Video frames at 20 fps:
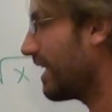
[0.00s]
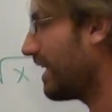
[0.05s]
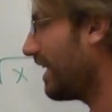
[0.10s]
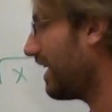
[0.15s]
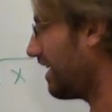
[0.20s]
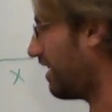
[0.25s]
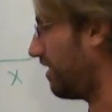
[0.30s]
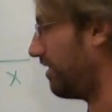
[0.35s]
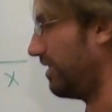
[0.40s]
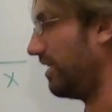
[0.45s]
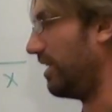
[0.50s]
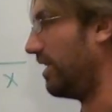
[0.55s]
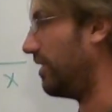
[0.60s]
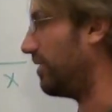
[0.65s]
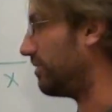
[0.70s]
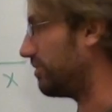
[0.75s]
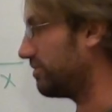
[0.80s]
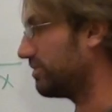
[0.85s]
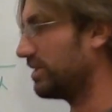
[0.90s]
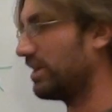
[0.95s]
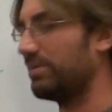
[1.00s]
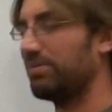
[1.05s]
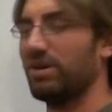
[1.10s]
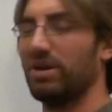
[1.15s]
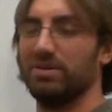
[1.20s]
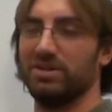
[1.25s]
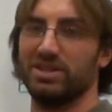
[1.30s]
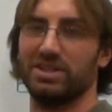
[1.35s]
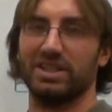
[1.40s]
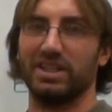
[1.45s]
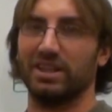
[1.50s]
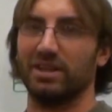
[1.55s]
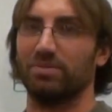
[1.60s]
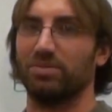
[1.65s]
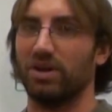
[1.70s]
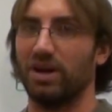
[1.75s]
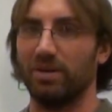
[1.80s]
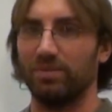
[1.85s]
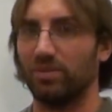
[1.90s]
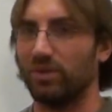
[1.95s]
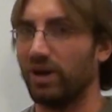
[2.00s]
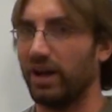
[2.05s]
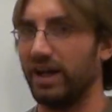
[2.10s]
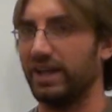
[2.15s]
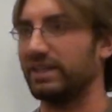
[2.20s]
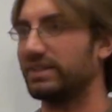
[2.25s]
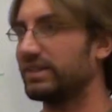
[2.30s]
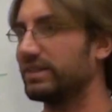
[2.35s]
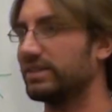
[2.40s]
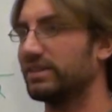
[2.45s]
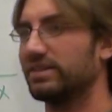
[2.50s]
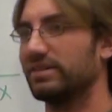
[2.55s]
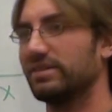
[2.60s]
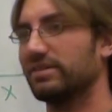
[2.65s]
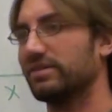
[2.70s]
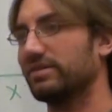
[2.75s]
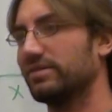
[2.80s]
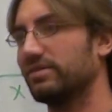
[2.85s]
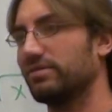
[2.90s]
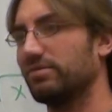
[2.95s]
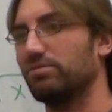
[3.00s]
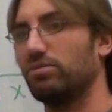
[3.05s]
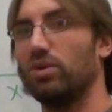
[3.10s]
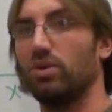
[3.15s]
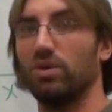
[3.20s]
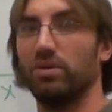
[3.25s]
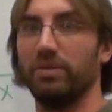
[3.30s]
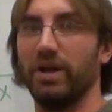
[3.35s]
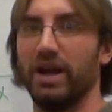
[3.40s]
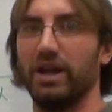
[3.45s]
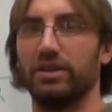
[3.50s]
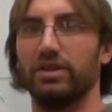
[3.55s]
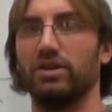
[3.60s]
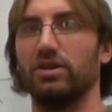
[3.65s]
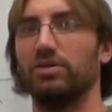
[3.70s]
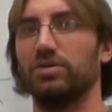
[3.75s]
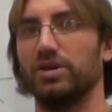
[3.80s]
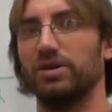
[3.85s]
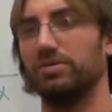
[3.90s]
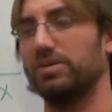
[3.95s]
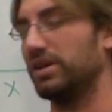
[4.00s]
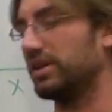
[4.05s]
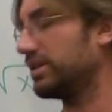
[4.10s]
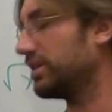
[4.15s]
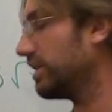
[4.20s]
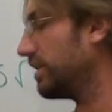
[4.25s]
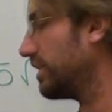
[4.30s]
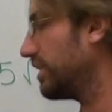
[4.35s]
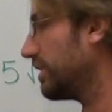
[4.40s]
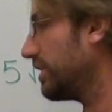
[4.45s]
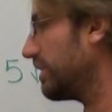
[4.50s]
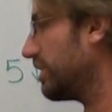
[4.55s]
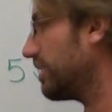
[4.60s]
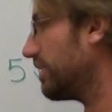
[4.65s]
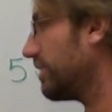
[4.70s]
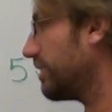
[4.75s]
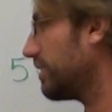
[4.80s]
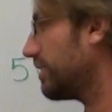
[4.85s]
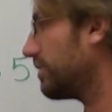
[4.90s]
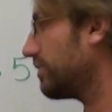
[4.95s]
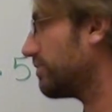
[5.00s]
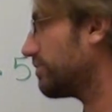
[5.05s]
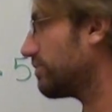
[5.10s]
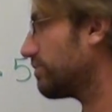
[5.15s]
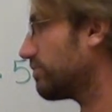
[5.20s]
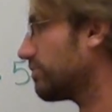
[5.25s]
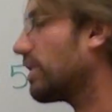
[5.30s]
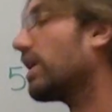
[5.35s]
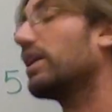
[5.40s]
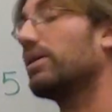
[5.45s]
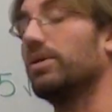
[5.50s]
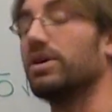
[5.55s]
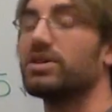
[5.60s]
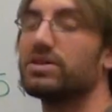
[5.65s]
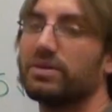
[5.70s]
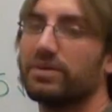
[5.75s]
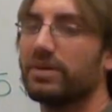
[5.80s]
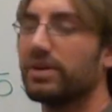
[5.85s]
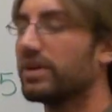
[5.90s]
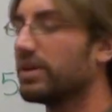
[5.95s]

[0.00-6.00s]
I don't know. Probably just get the problem right. Poor math humor, but anyways.